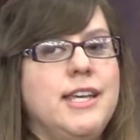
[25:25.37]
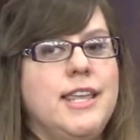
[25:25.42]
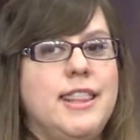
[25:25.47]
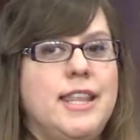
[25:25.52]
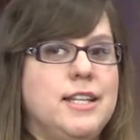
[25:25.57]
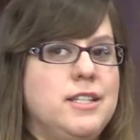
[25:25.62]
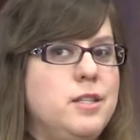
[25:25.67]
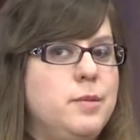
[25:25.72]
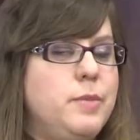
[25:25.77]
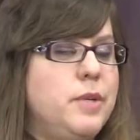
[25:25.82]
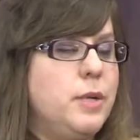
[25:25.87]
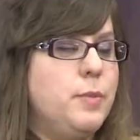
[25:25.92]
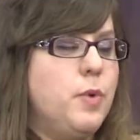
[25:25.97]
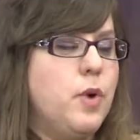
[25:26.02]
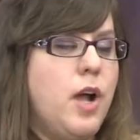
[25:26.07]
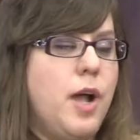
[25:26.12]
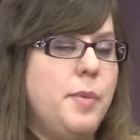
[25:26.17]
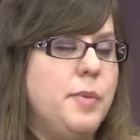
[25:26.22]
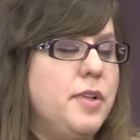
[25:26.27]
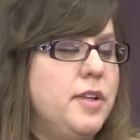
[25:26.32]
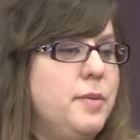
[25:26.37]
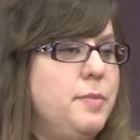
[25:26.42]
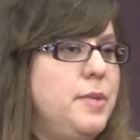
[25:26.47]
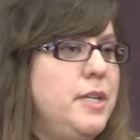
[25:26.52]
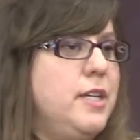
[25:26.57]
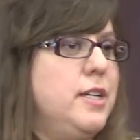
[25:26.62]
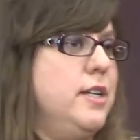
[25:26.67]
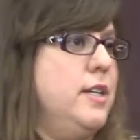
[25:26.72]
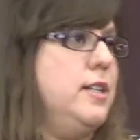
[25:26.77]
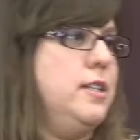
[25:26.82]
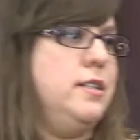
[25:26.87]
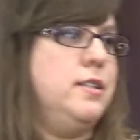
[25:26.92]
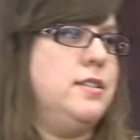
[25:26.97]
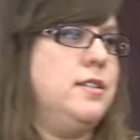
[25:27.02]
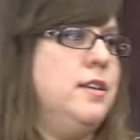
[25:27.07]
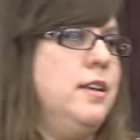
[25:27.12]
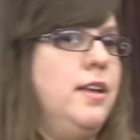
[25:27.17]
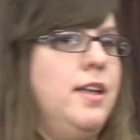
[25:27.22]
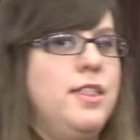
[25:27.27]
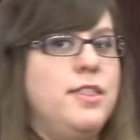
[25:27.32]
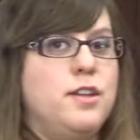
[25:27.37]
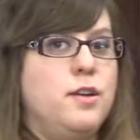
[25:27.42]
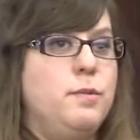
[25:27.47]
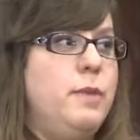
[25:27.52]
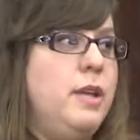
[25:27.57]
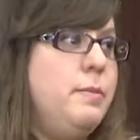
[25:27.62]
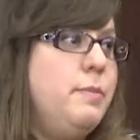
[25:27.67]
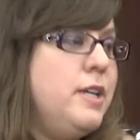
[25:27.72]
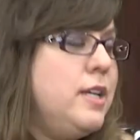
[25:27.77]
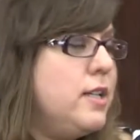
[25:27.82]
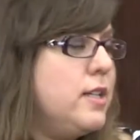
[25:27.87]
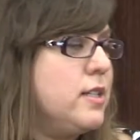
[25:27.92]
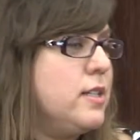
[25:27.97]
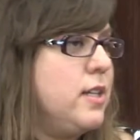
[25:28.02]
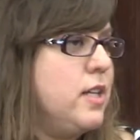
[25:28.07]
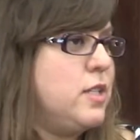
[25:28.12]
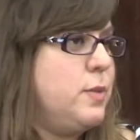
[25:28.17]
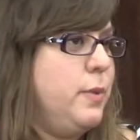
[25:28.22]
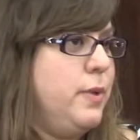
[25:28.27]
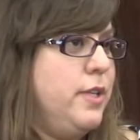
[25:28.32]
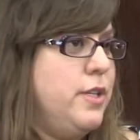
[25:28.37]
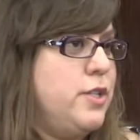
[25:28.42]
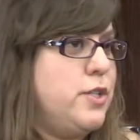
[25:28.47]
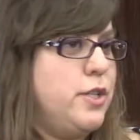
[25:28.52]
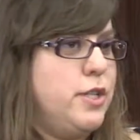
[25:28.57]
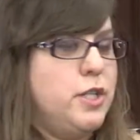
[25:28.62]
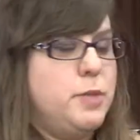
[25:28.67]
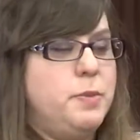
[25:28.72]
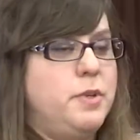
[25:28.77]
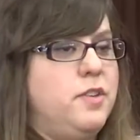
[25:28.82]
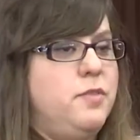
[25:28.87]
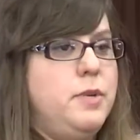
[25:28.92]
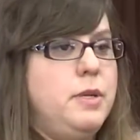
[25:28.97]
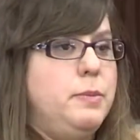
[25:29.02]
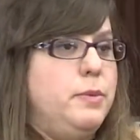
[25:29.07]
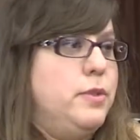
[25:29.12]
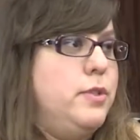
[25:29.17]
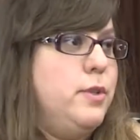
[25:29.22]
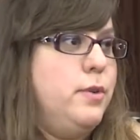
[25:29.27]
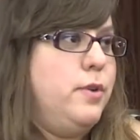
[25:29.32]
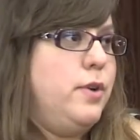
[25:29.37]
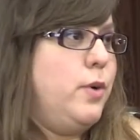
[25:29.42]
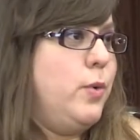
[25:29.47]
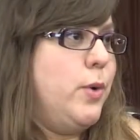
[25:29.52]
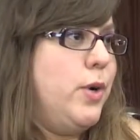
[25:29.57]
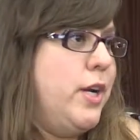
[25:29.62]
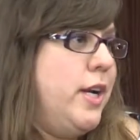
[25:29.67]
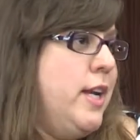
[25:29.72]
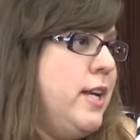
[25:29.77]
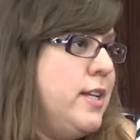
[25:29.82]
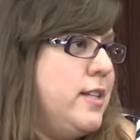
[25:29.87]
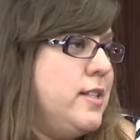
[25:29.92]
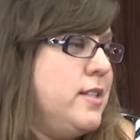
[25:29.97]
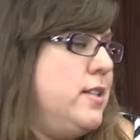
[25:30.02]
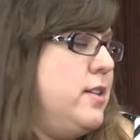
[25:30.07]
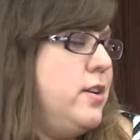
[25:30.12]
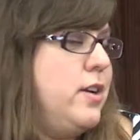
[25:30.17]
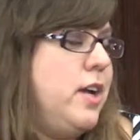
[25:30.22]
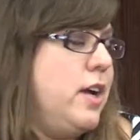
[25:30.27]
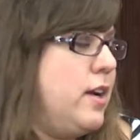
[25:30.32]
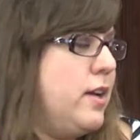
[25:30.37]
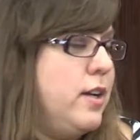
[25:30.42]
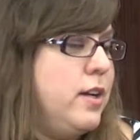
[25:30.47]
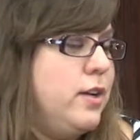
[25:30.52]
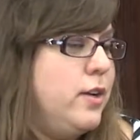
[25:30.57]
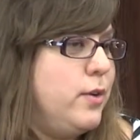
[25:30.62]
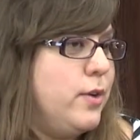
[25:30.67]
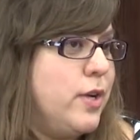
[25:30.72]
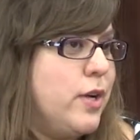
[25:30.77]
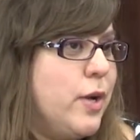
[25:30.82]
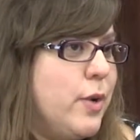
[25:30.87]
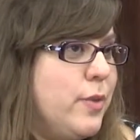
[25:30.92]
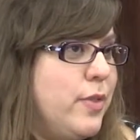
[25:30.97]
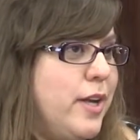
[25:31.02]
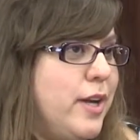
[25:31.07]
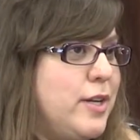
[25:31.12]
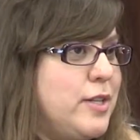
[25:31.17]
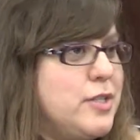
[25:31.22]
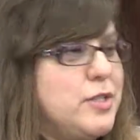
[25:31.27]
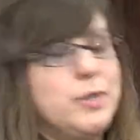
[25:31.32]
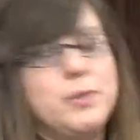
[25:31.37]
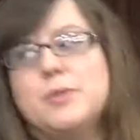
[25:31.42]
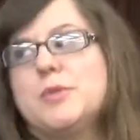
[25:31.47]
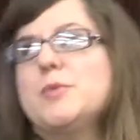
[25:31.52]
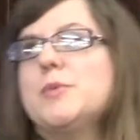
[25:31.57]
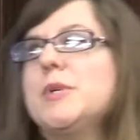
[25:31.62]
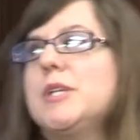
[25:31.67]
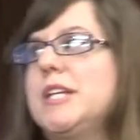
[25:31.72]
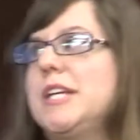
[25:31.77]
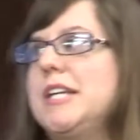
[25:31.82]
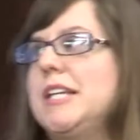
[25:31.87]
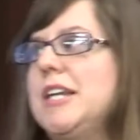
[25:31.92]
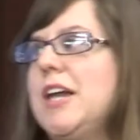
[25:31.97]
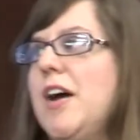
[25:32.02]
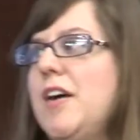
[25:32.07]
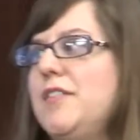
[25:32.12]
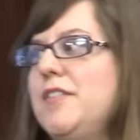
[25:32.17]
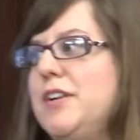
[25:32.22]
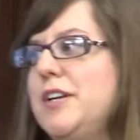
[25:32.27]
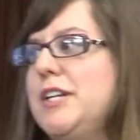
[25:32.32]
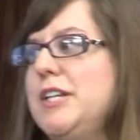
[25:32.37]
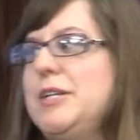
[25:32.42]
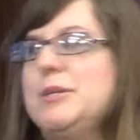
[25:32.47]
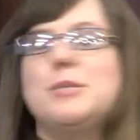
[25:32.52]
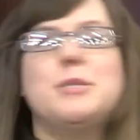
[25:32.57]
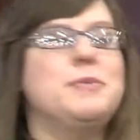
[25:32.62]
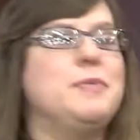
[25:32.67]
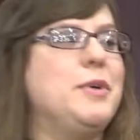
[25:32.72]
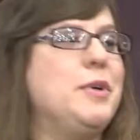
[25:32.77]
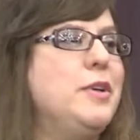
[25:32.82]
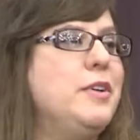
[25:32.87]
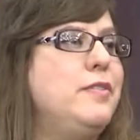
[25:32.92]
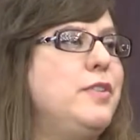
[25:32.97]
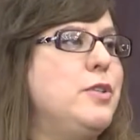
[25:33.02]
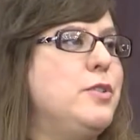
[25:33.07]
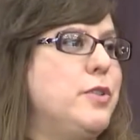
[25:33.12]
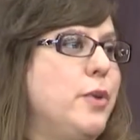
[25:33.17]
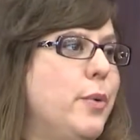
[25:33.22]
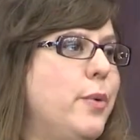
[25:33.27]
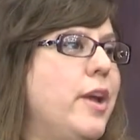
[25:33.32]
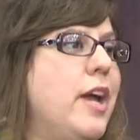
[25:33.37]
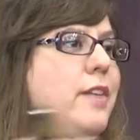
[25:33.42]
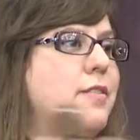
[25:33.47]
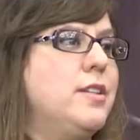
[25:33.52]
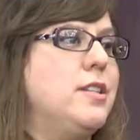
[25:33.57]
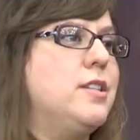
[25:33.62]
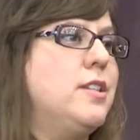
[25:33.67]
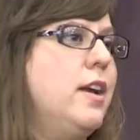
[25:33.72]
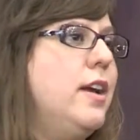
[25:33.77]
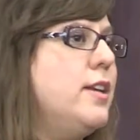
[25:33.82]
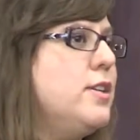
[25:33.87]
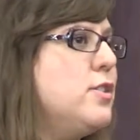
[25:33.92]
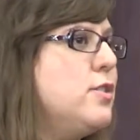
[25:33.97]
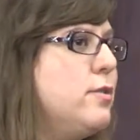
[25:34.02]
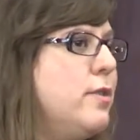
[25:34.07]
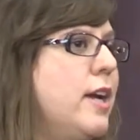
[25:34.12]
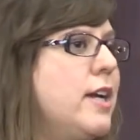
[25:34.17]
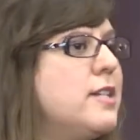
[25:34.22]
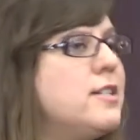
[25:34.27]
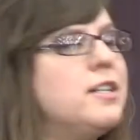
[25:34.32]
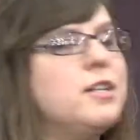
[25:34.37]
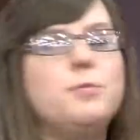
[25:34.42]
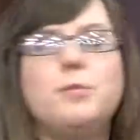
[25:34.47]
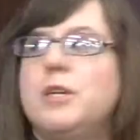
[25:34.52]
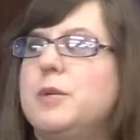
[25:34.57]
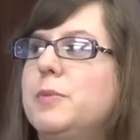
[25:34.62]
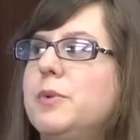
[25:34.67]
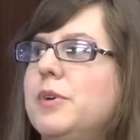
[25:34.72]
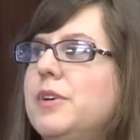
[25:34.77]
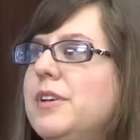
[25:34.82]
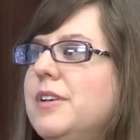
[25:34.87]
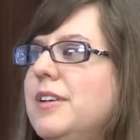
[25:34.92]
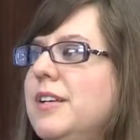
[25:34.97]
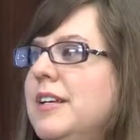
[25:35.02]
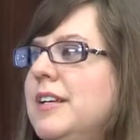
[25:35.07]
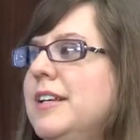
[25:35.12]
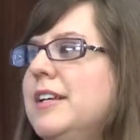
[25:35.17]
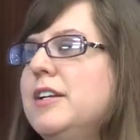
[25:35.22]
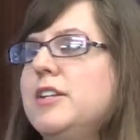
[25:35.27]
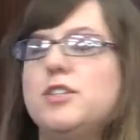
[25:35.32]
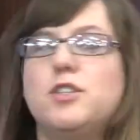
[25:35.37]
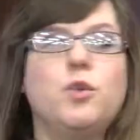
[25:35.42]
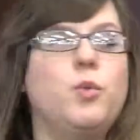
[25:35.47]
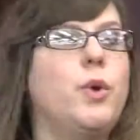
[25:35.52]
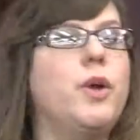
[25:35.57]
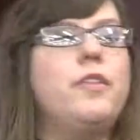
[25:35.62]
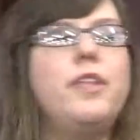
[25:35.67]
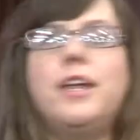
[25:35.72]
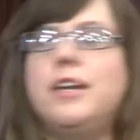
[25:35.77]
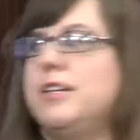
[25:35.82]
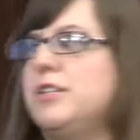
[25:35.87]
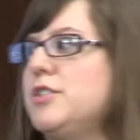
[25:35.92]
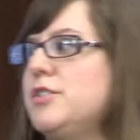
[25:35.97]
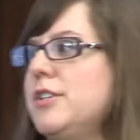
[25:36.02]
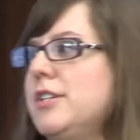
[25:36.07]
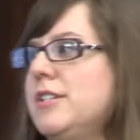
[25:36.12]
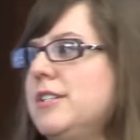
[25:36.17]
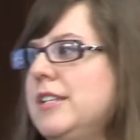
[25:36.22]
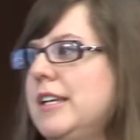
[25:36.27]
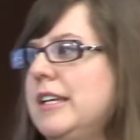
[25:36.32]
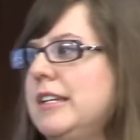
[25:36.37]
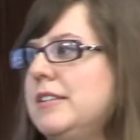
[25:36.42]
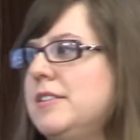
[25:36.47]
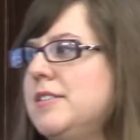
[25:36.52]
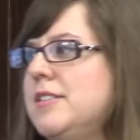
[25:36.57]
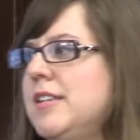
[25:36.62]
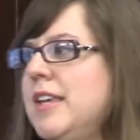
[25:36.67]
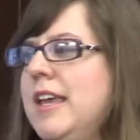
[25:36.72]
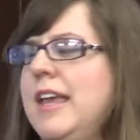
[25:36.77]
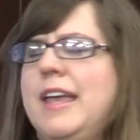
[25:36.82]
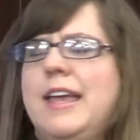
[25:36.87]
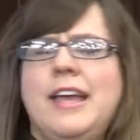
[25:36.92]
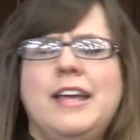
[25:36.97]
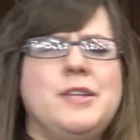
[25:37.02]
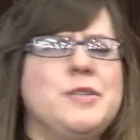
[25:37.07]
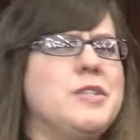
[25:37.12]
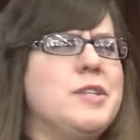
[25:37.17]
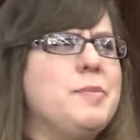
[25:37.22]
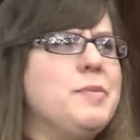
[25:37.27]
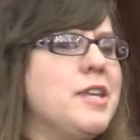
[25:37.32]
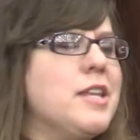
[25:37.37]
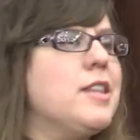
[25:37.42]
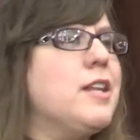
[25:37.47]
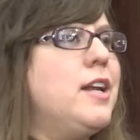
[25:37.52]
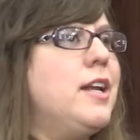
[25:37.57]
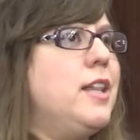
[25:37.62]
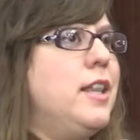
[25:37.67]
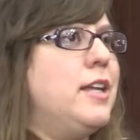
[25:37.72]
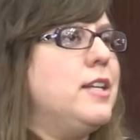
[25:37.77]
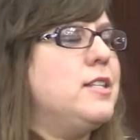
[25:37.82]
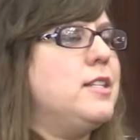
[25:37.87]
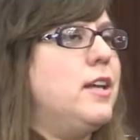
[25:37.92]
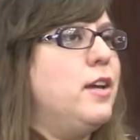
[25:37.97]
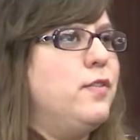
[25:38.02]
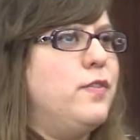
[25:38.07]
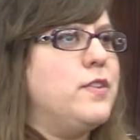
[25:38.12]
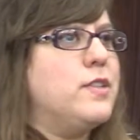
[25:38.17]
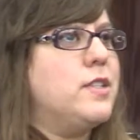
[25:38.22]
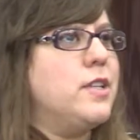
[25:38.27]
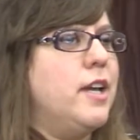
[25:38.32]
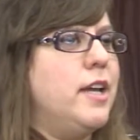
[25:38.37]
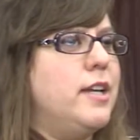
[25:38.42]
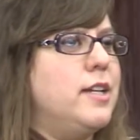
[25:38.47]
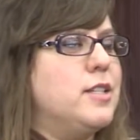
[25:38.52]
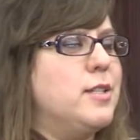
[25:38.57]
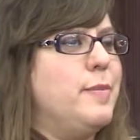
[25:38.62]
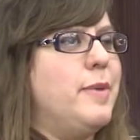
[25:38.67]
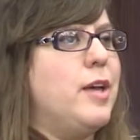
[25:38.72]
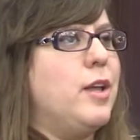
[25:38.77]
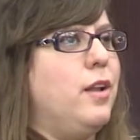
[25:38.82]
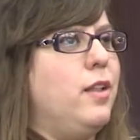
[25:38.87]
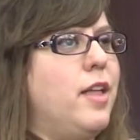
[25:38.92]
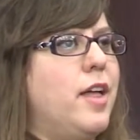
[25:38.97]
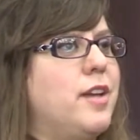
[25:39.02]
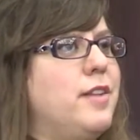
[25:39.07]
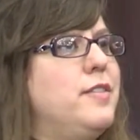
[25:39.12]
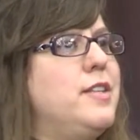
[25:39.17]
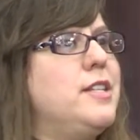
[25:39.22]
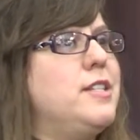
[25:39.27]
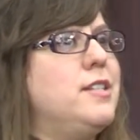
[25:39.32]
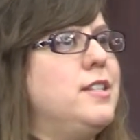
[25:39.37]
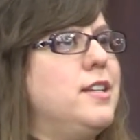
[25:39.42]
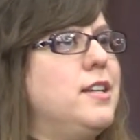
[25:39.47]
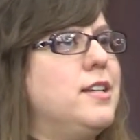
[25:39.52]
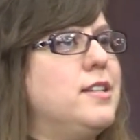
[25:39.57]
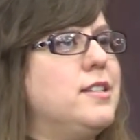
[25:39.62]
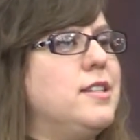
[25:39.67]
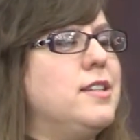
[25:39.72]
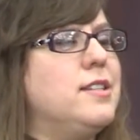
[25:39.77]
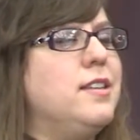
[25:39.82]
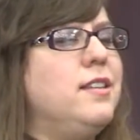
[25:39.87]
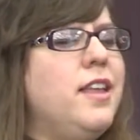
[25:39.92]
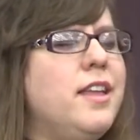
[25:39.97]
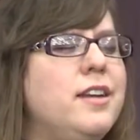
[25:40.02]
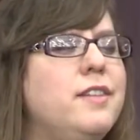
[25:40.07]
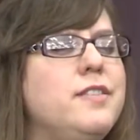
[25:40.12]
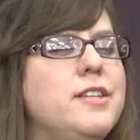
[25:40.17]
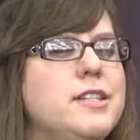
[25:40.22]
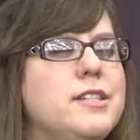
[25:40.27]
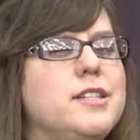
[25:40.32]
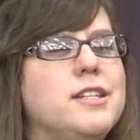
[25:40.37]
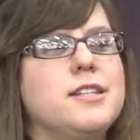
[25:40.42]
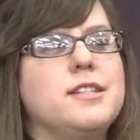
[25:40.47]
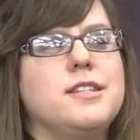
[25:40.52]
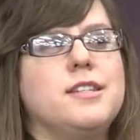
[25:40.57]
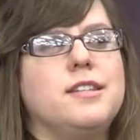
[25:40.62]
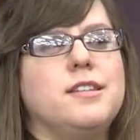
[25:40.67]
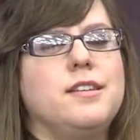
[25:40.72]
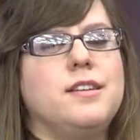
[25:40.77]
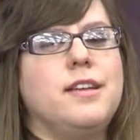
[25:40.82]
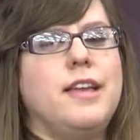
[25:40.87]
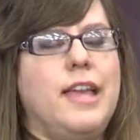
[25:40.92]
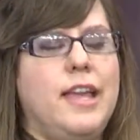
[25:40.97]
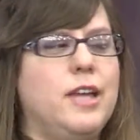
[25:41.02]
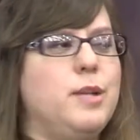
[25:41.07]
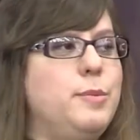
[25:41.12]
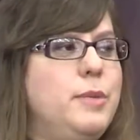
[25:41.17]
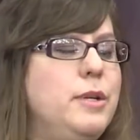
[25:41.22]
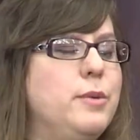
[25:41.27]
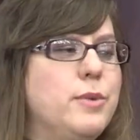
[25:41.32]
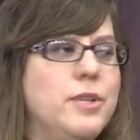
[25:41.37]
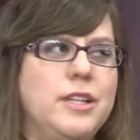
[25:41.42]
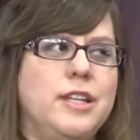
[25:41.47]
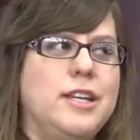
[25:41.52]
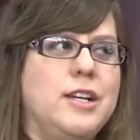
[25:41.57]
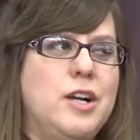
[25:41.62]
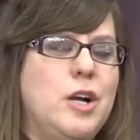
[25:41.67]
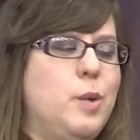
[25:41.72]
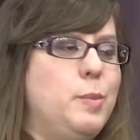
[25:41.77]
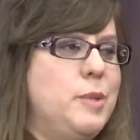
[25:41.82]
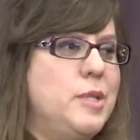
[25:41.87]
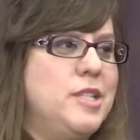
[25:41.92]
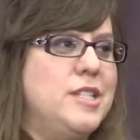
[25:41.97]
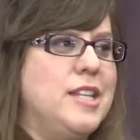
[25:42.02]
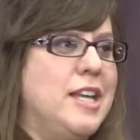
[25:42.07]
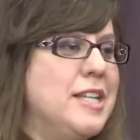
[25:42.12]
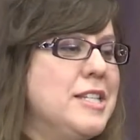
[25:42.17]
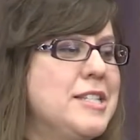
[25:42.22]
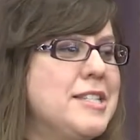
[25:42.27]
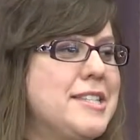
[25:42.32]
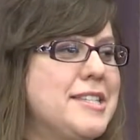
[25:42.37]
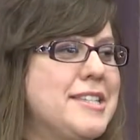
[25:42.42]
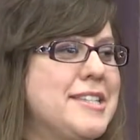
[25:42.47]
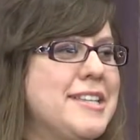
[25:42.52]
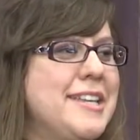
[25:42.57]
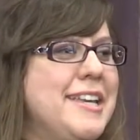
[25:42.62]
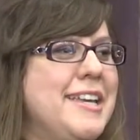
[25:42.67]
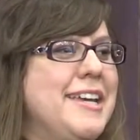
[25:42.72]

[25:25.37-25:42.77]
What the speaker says: That's a big problem because there may be an accessible entrance, but if people don't know where it is, they're not going to know to go there. So it's really not very useful if you don't have a sign directing people to where that entrance is. And something that I like to emphasize about a lot of these things is a lot of these things can be really common sense.